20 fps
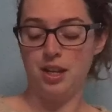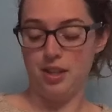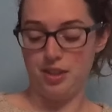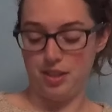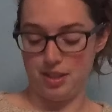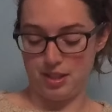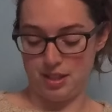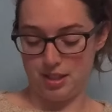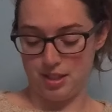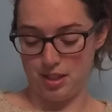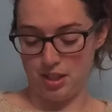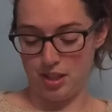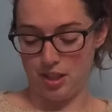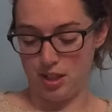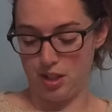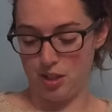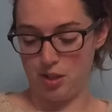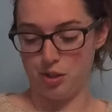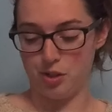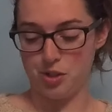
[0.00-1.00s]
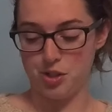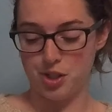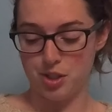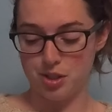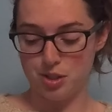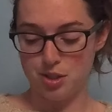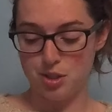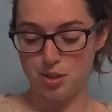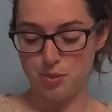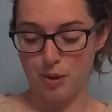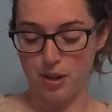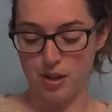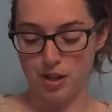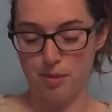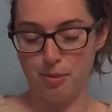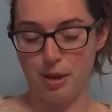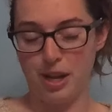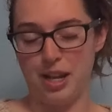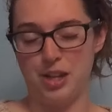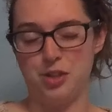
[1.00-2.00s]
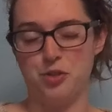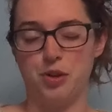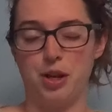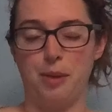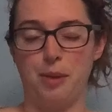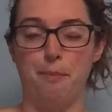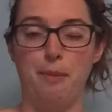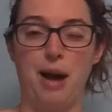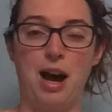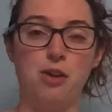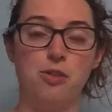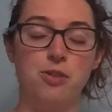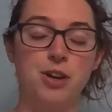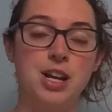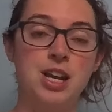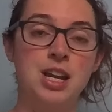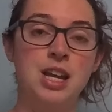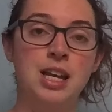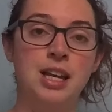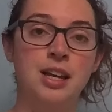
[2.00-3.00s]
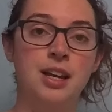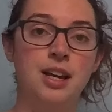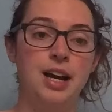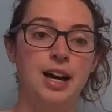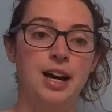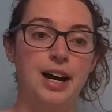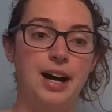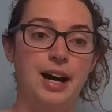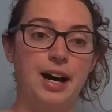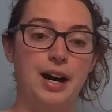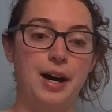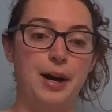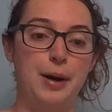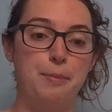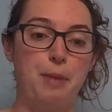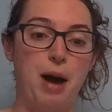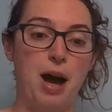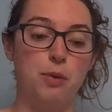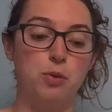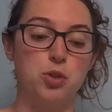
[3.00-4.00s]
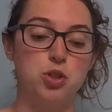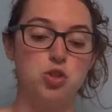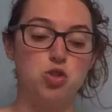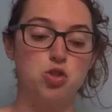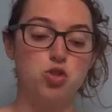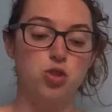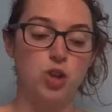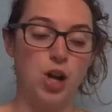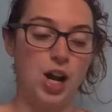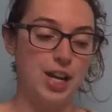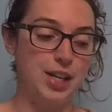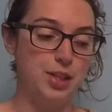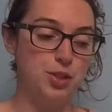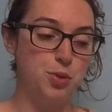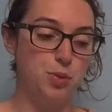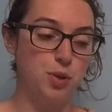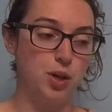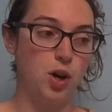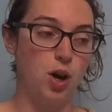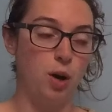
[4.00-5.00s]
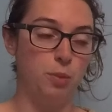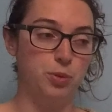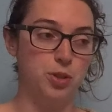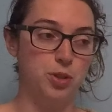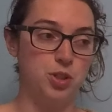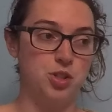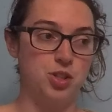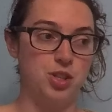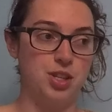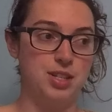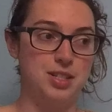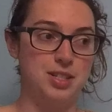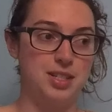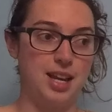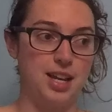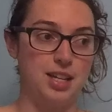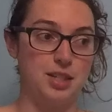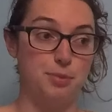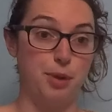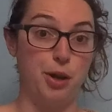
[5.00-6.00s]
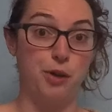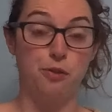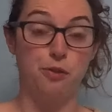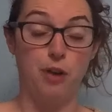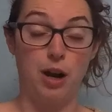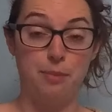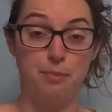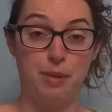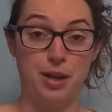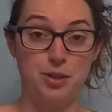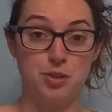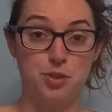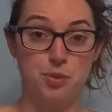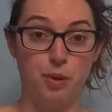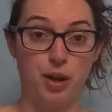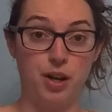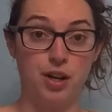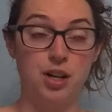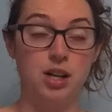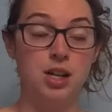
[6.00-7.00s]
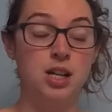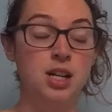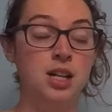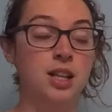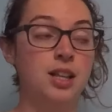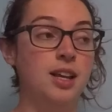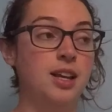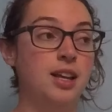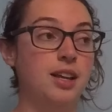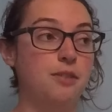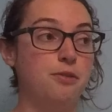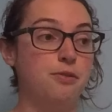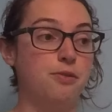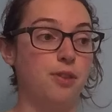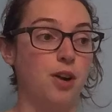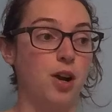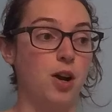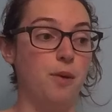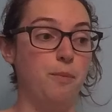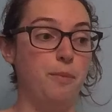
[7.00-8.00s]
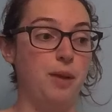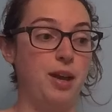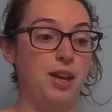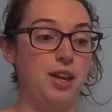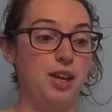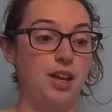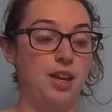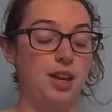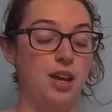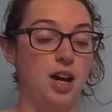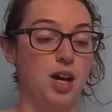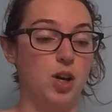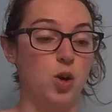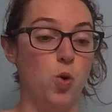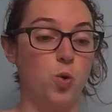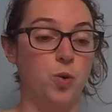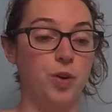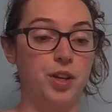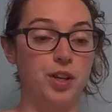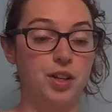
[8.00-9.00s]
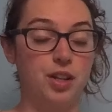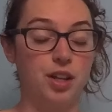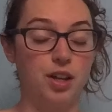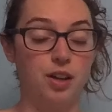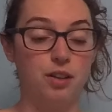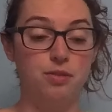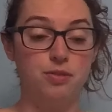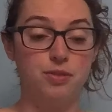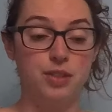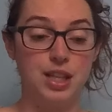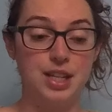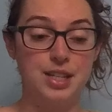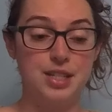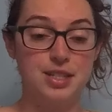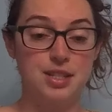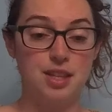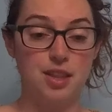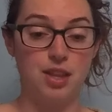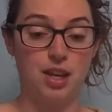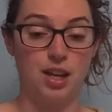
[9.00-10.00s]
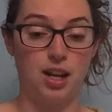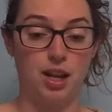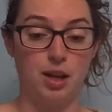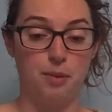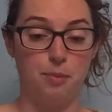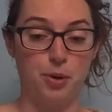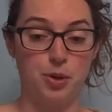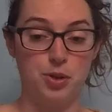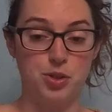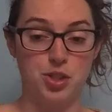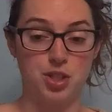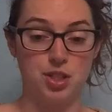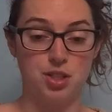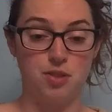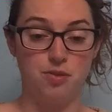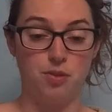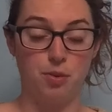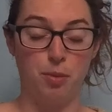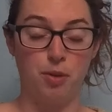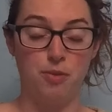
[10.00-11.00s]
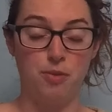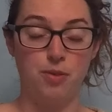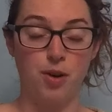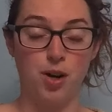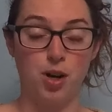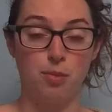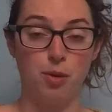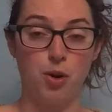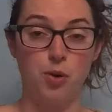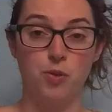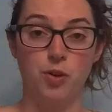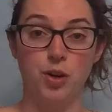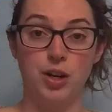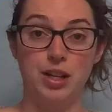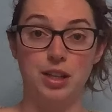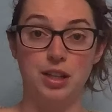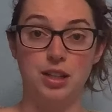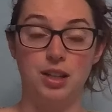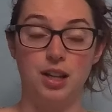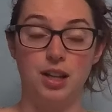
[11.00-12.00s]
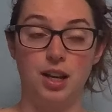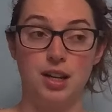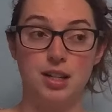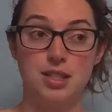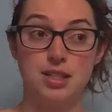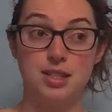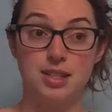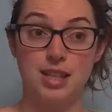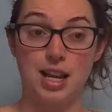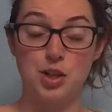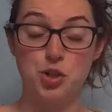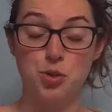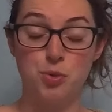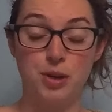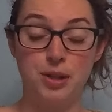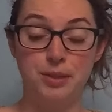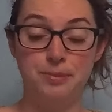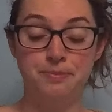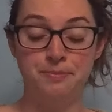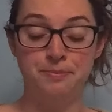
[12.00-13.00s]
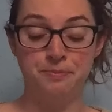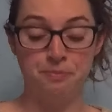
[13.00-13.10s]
This is the Nurtured sweater by Andrea and Mallory. I was trying to accomplish this as my Rhinebeck sweater from a Corriedale fleece that I purchased from a farm over in Saskatchewan.